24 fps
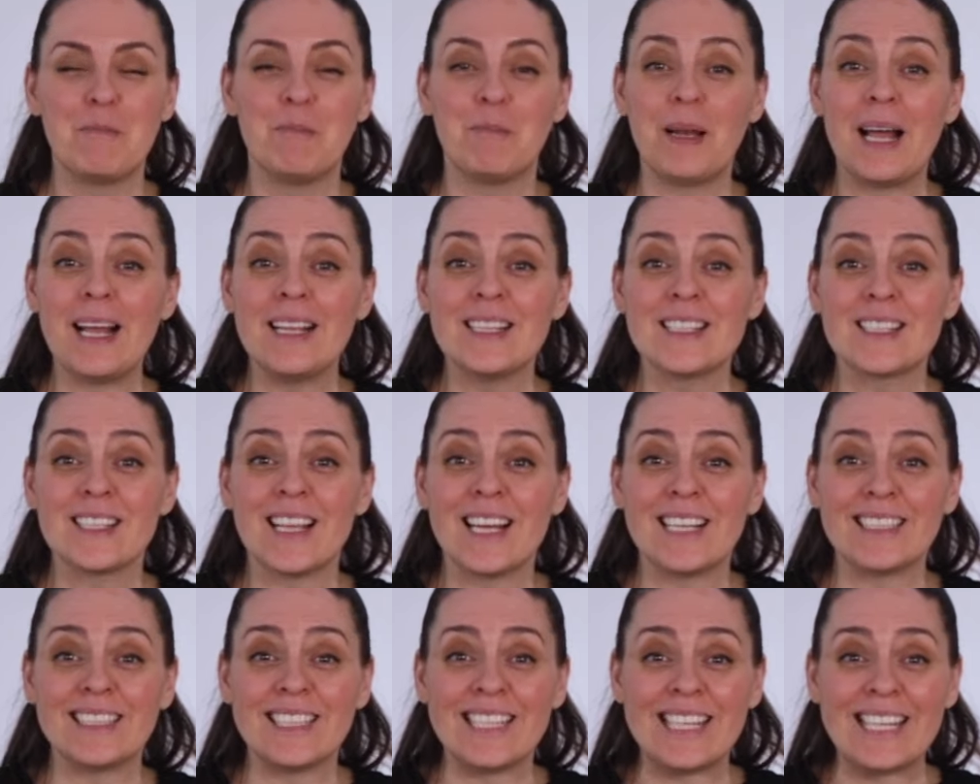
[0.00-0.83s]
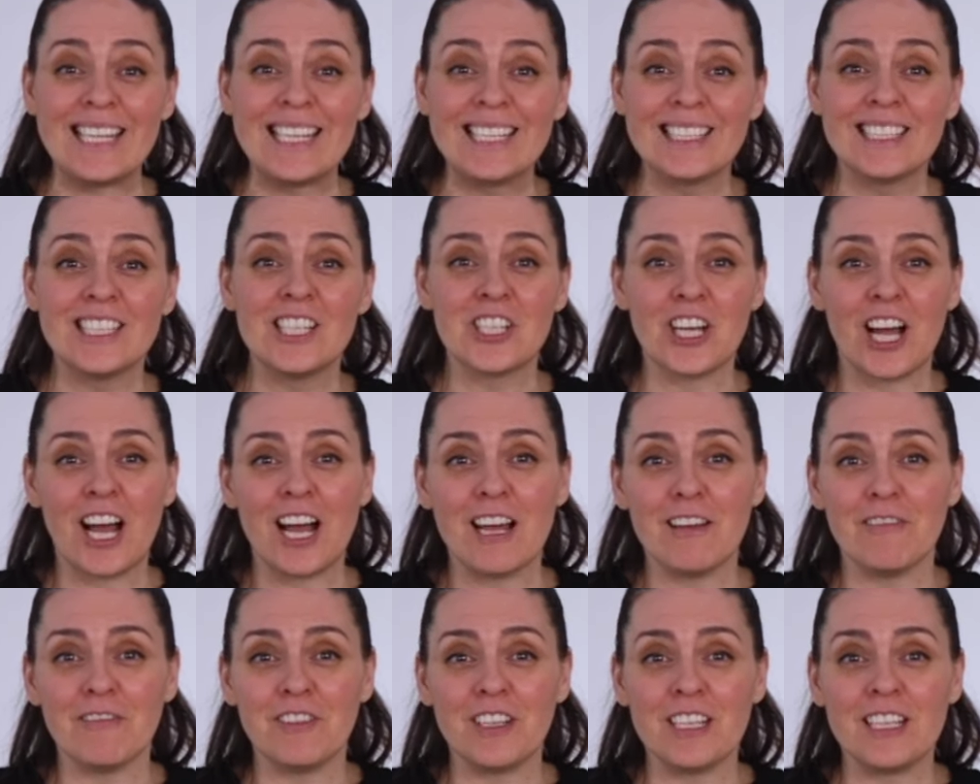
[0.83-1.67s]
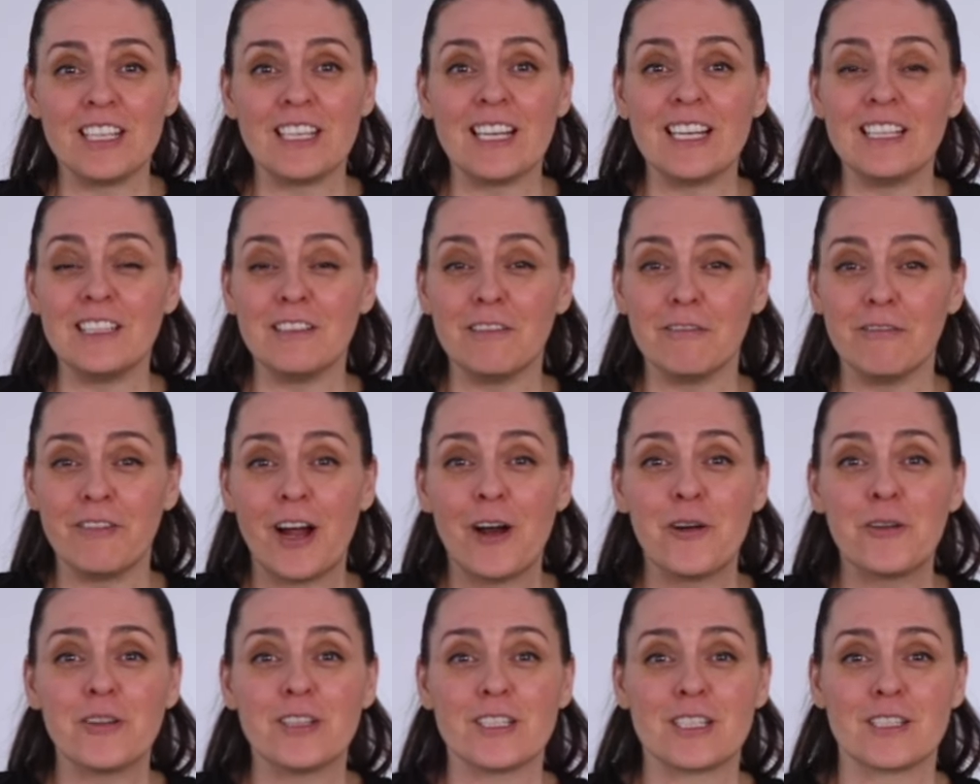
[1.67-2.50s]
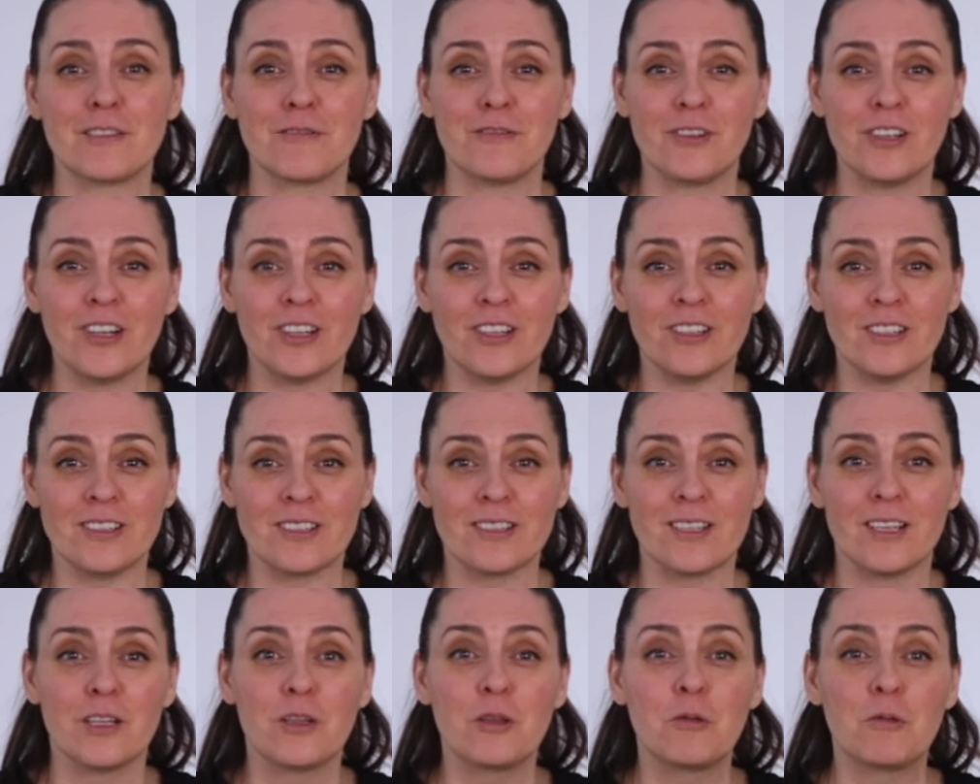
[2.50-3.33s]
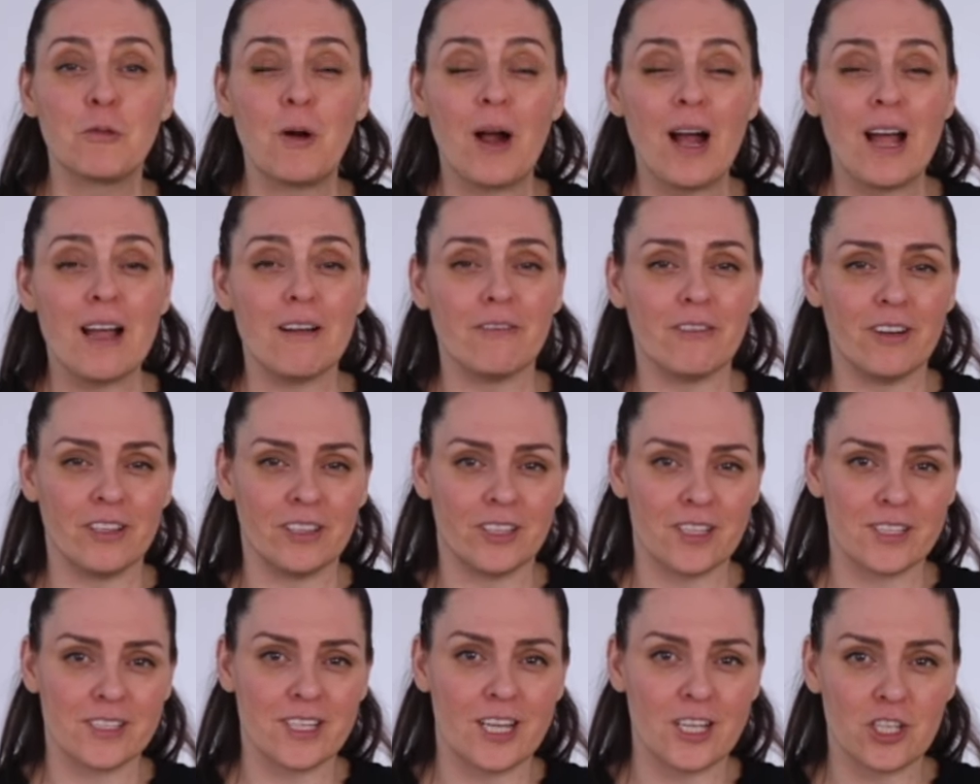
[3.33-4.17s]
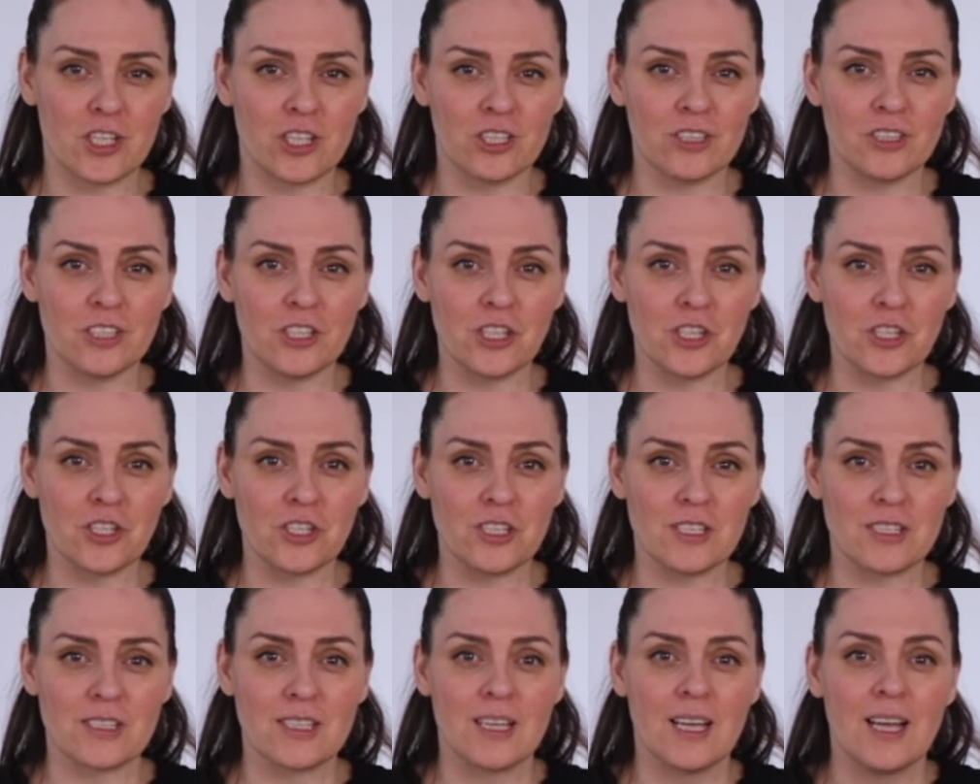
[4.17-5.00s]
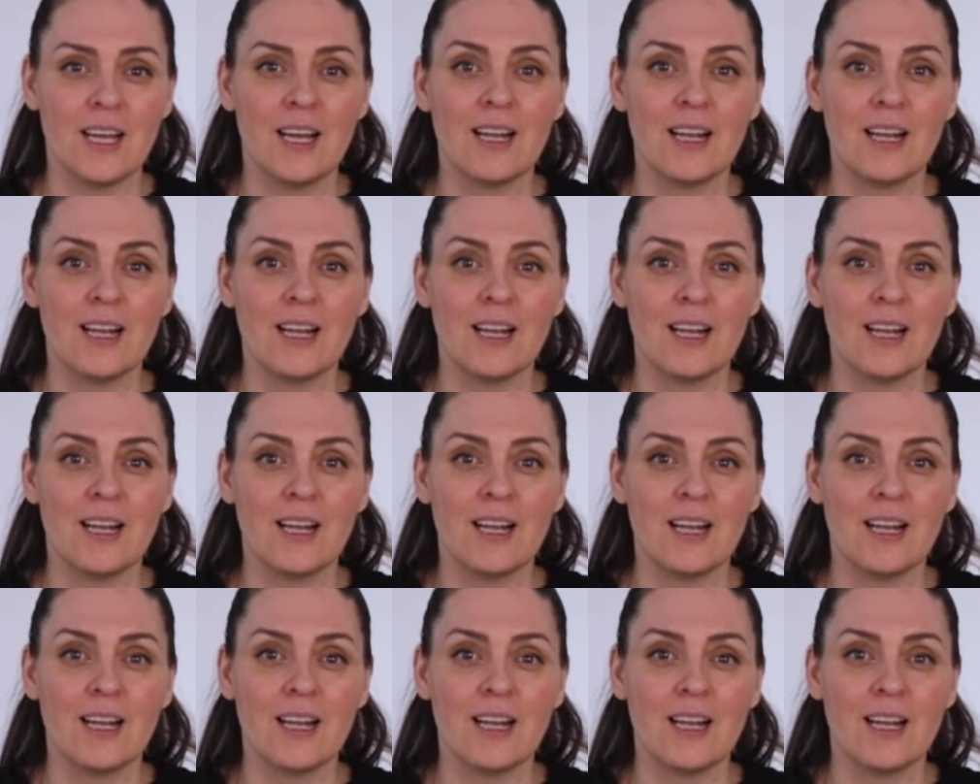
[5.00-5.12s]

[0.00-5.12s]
Plants like the English ivy and the various ferns thrive under such conditions,